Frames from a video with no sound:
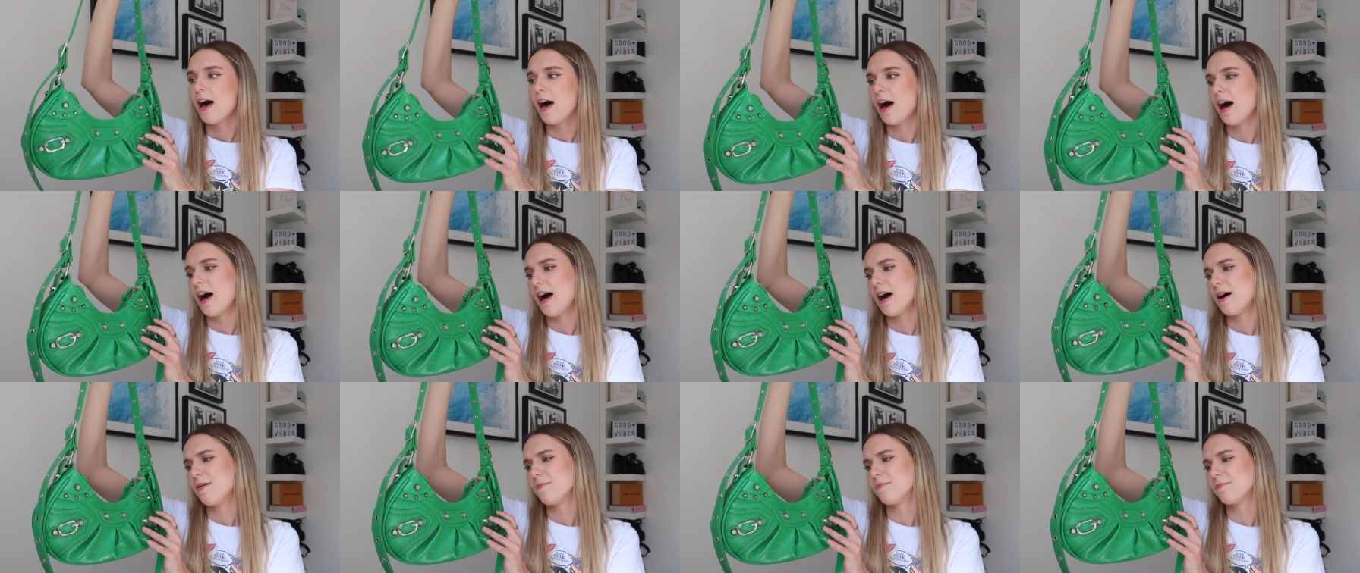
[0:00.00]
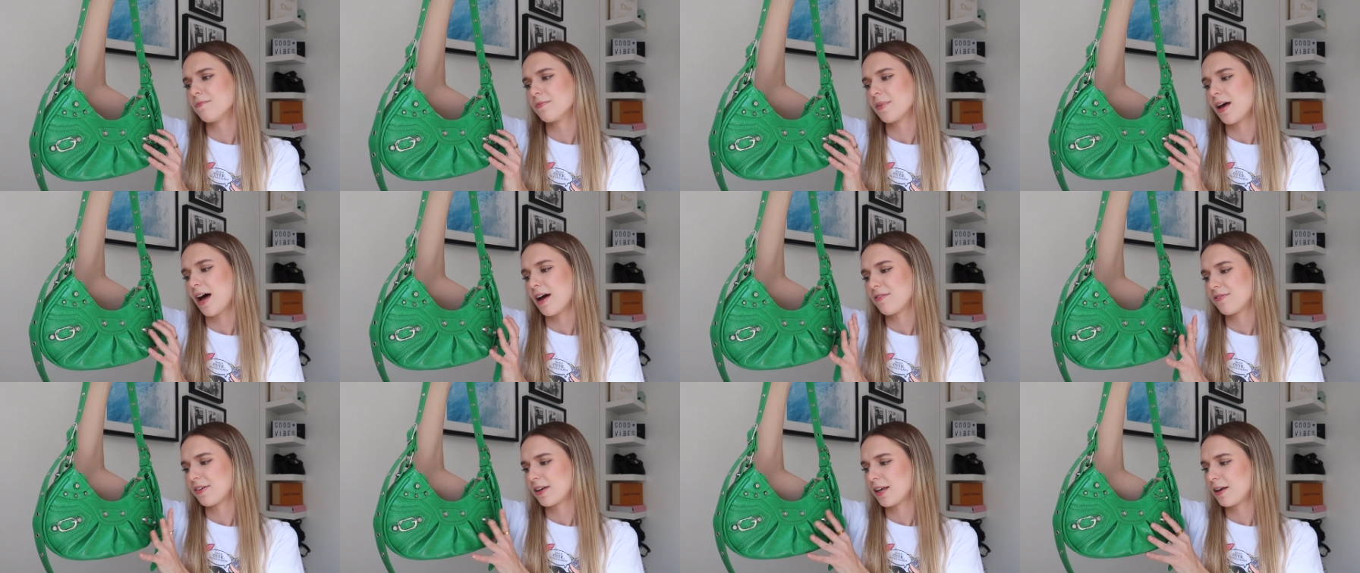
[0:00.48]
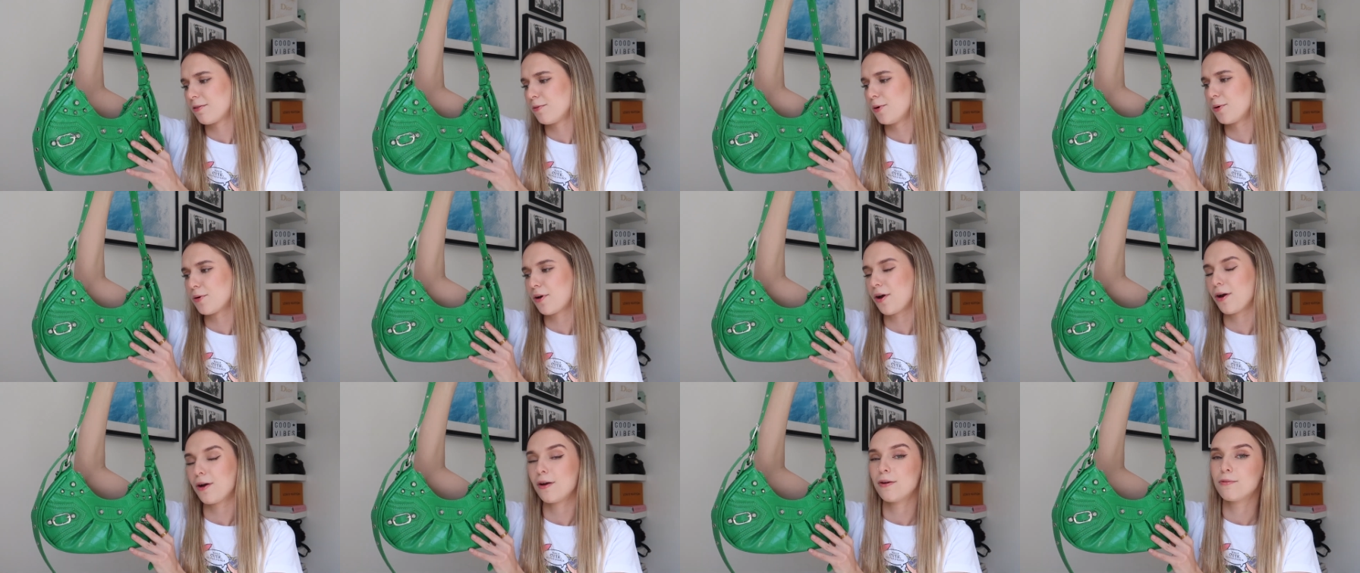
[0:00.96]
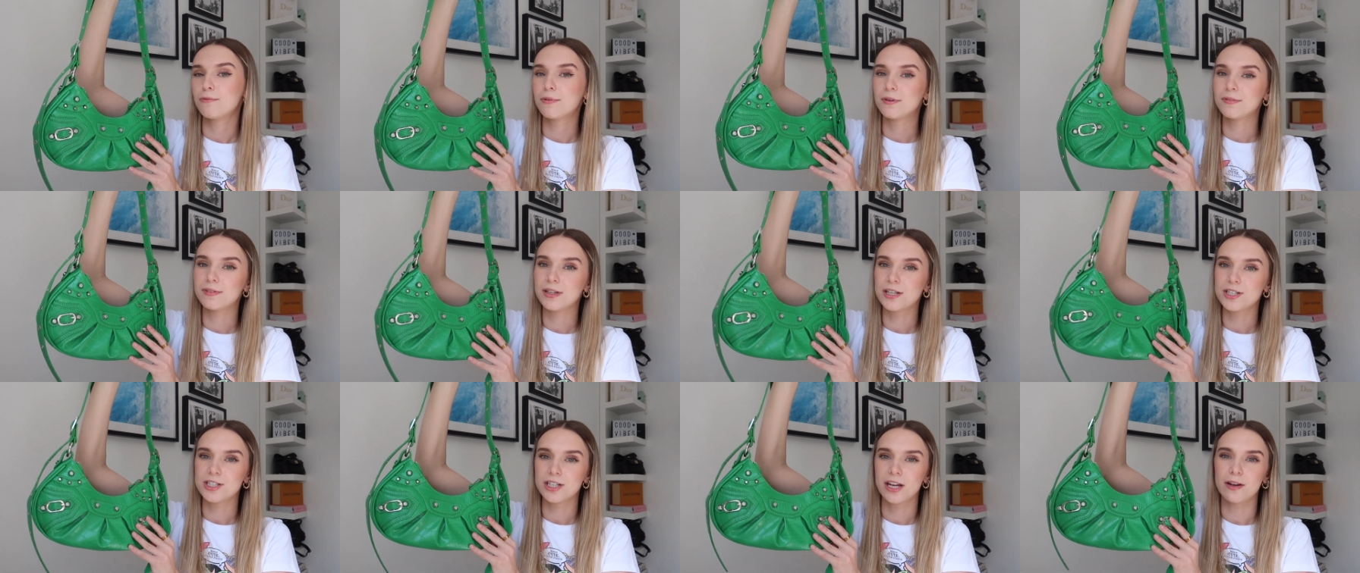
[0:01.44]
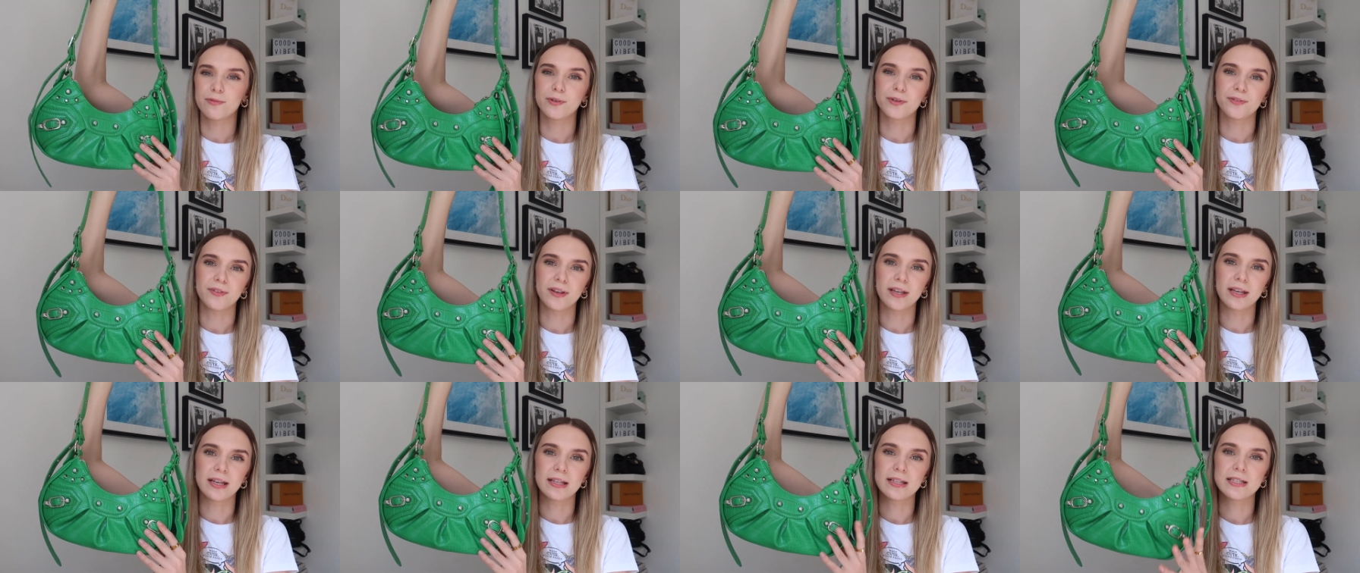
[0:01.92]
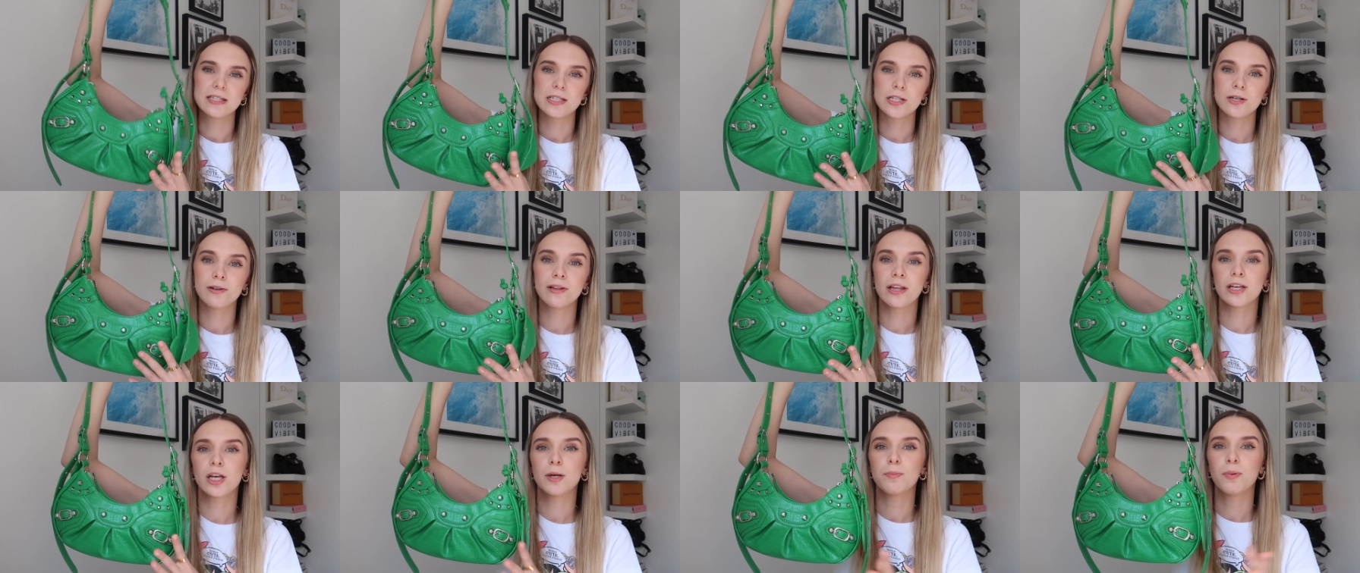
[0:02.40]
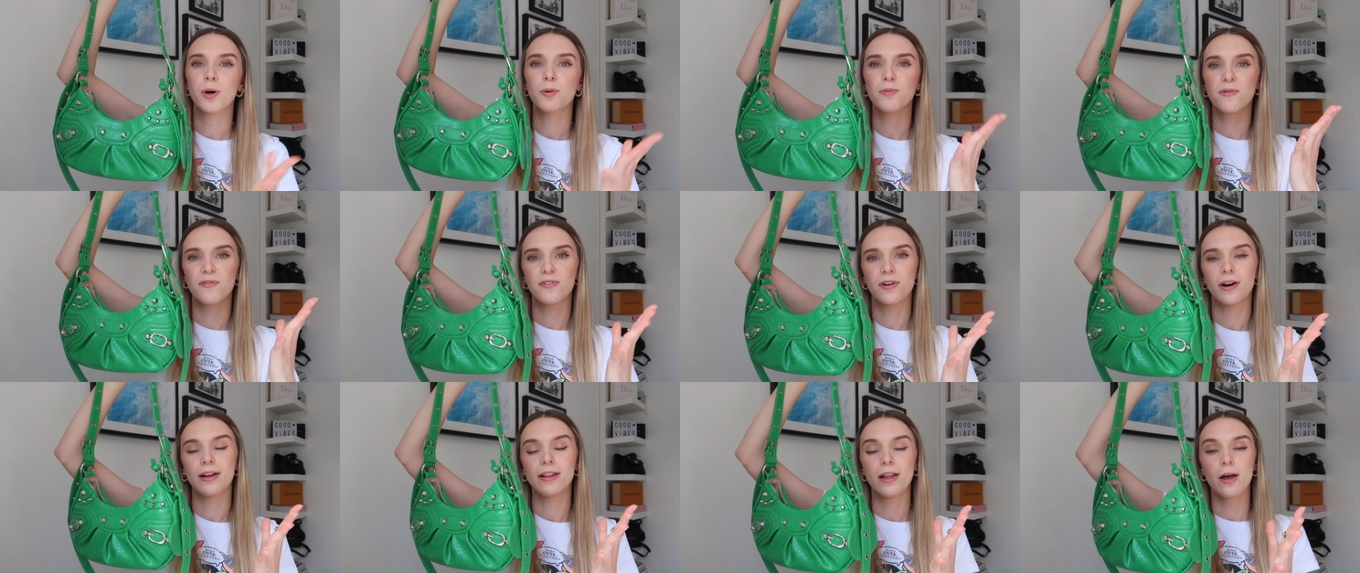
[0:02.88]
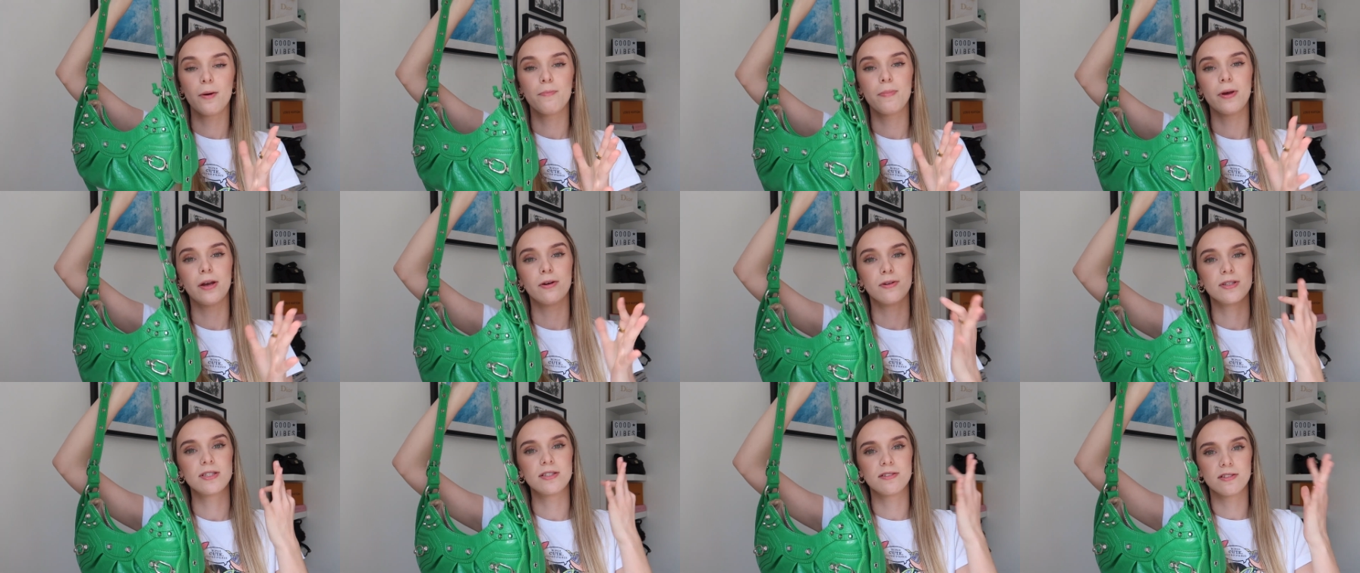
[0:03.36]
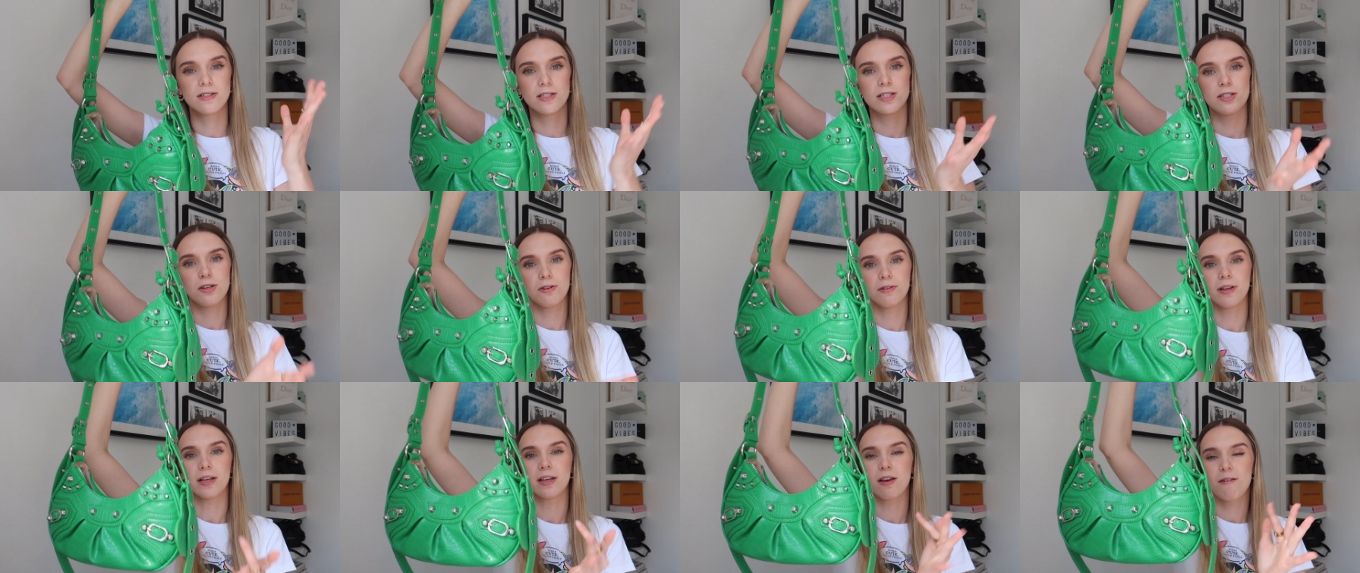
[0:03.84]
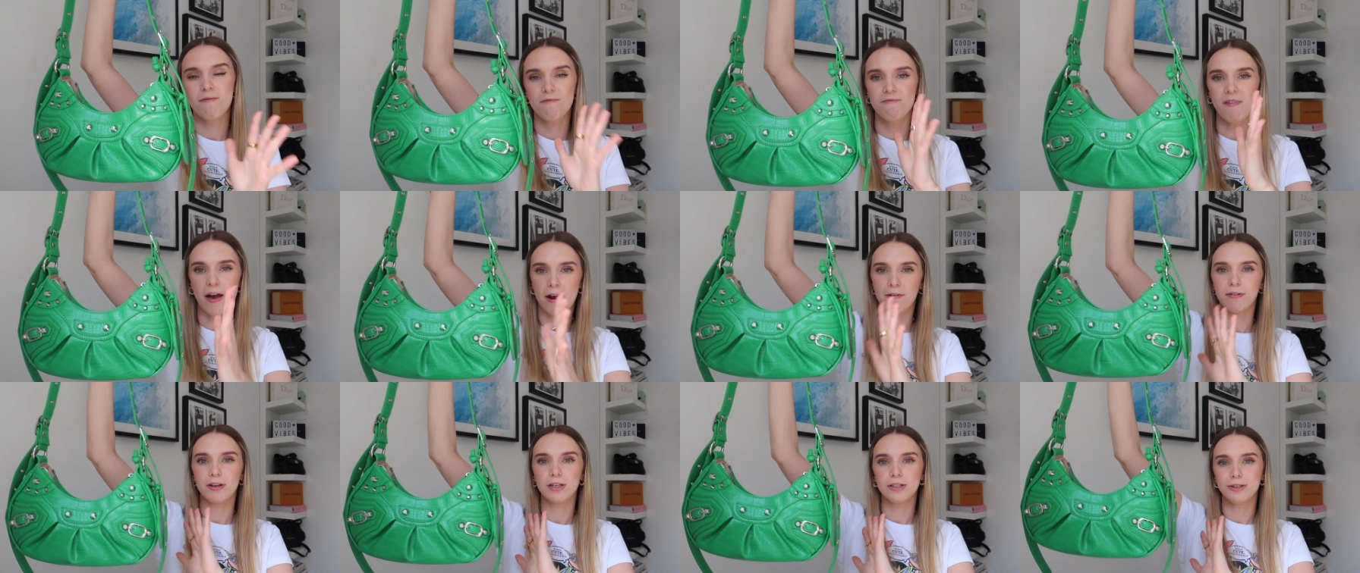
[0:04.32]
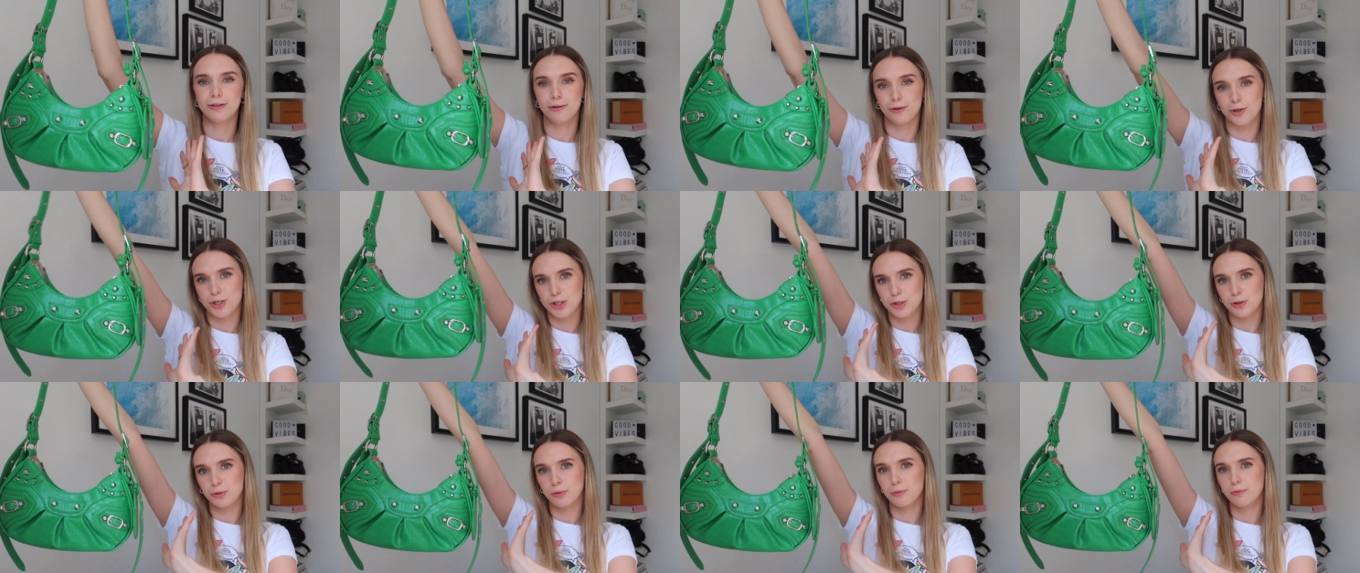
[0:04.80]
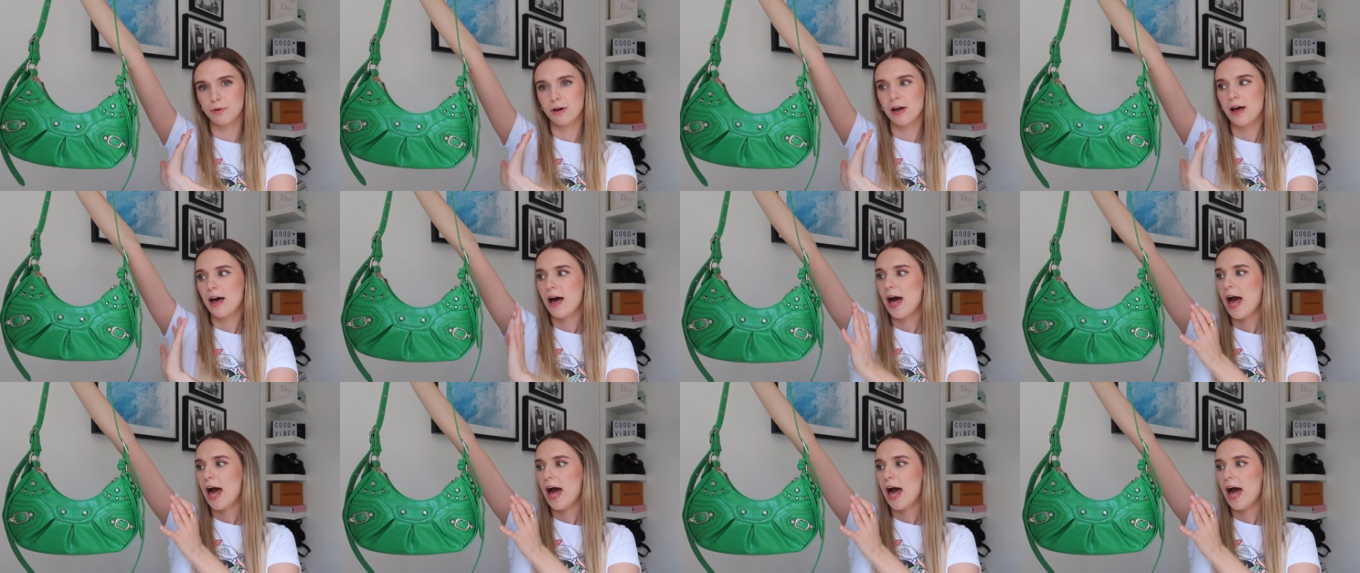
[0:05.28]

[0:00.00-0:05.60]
I think it will go with literally everything. It's still like a pop of colour, but it's still like a very neutral.